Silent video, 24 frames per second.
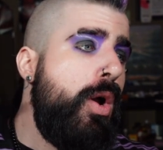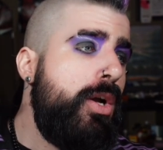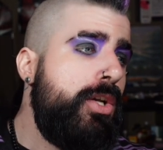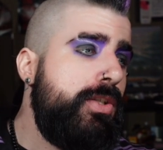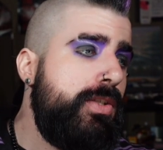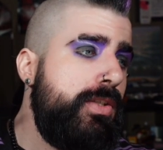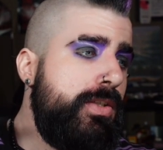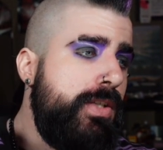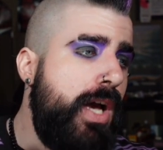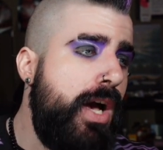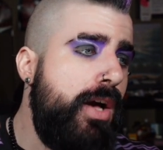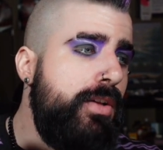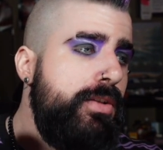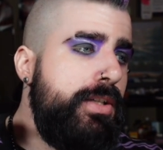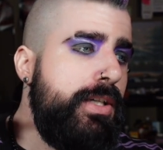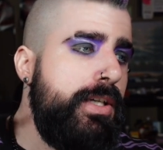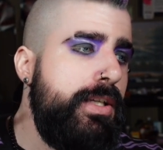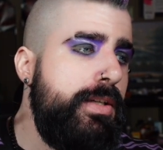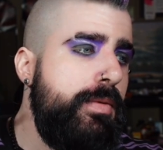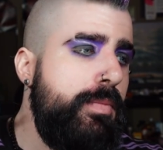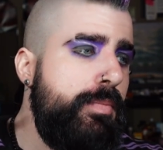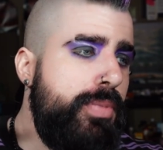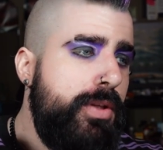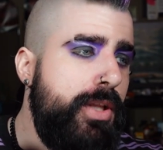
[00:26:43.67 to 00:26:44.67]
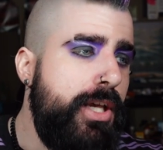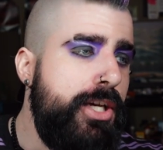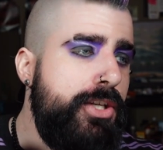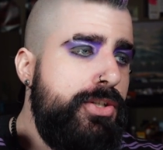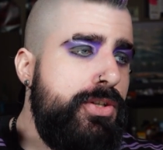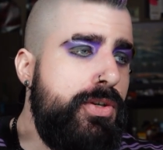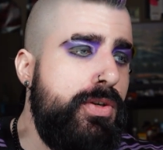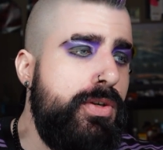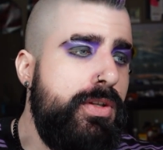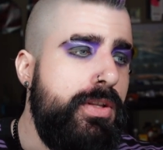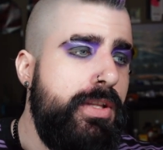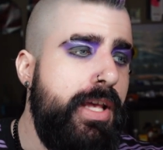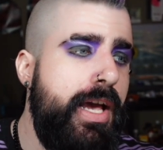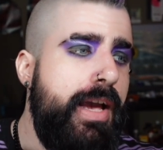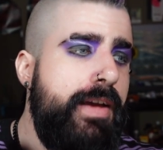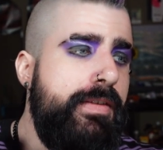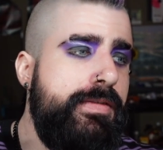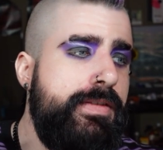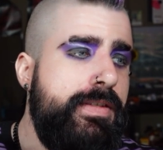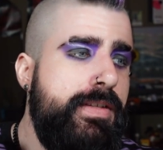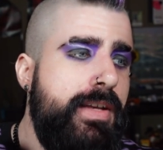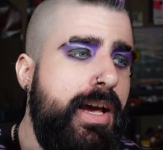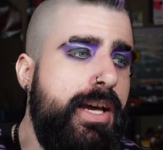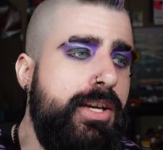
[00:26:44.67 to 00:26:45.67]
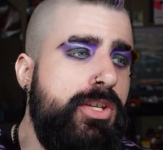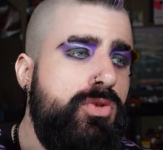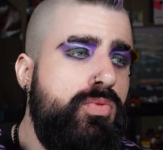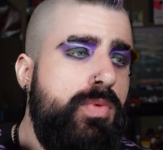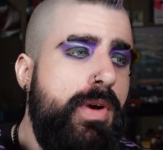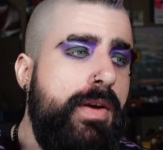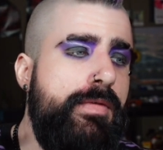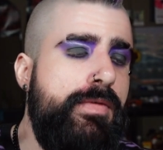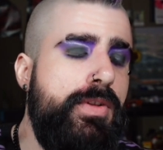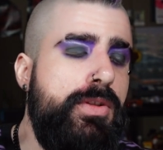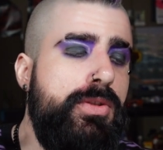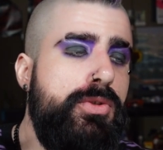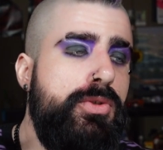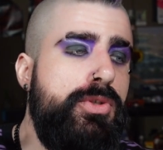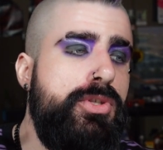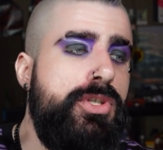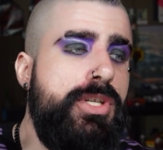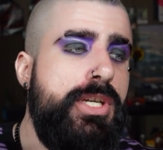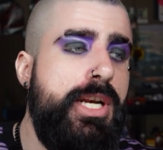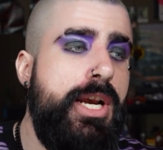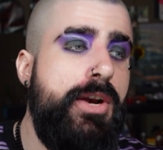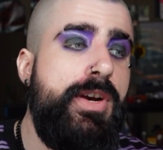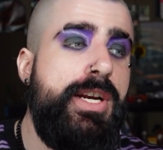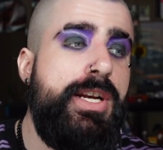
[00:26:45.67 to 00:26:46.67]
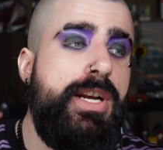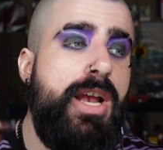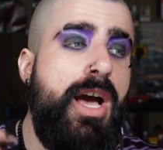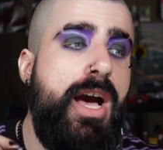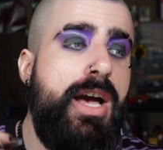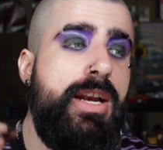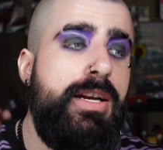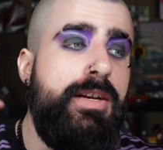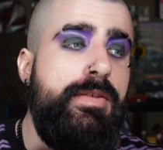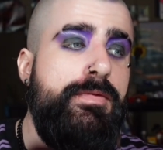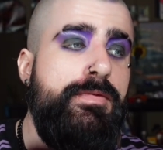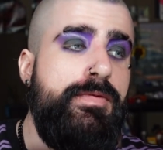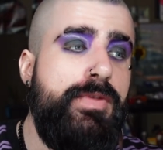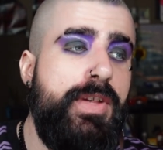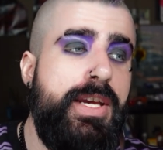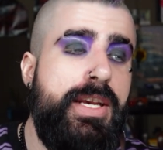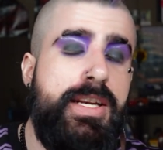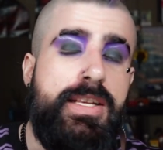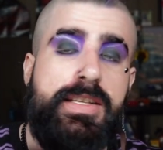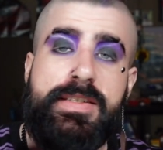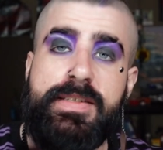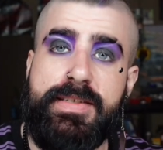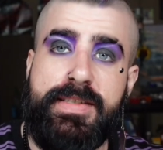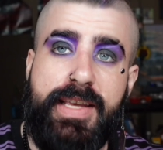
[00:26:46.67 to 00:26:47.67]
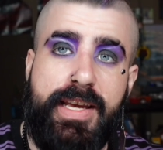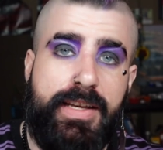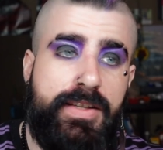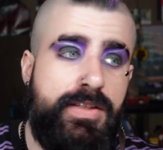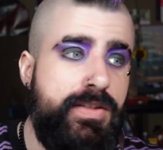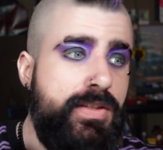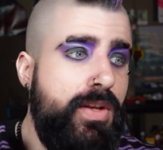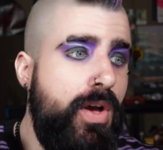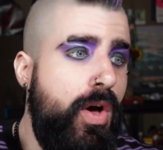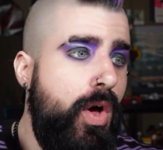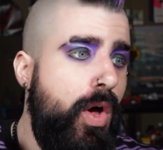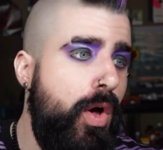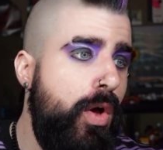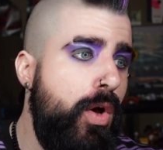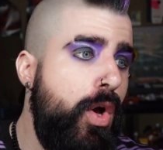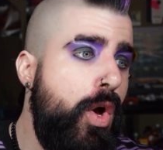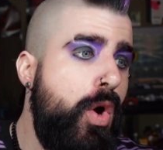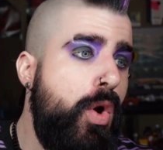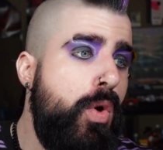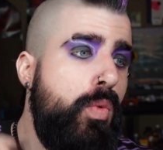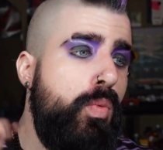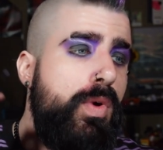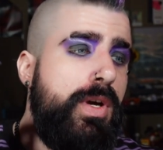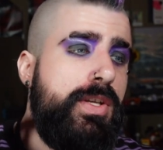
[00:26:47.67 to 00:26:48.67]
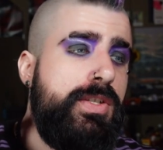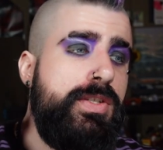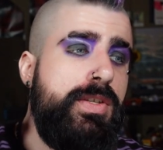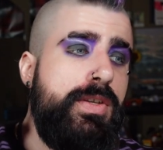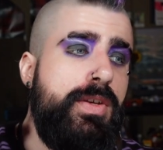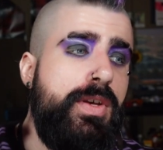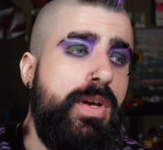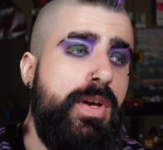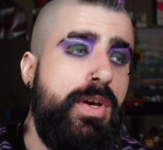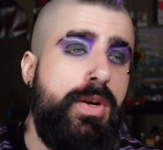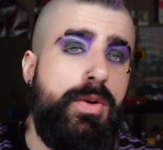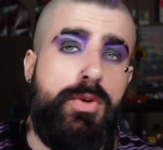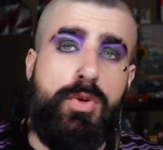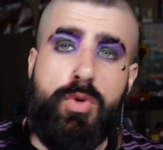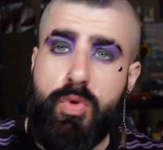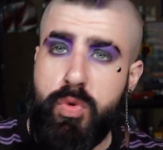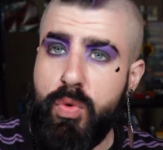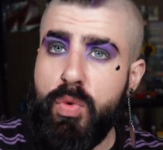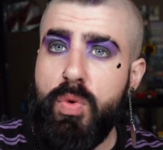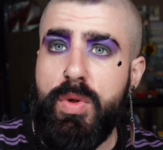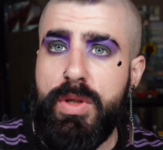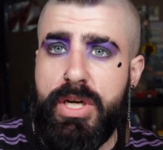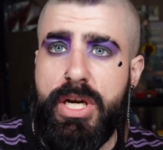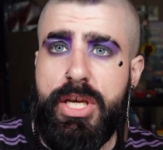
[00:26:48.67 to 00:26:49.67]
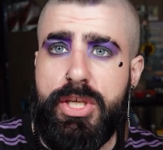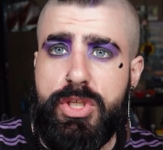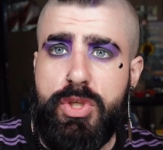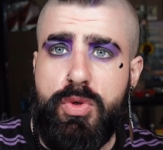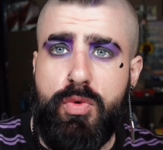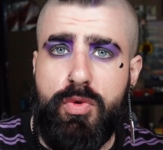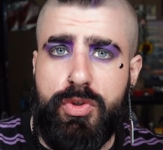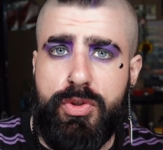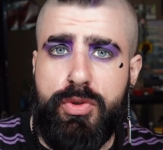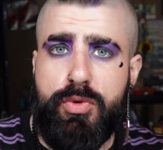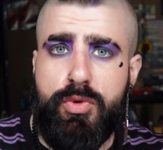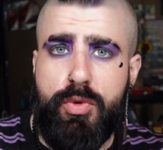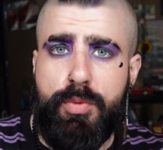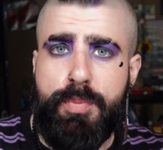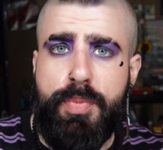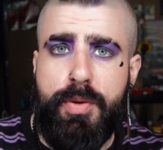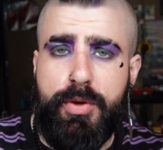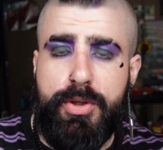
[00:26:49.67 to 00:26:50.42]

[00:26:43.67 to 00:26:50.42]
solid pleasure life size revolutionary non inflated sex doll was cruel and unusual,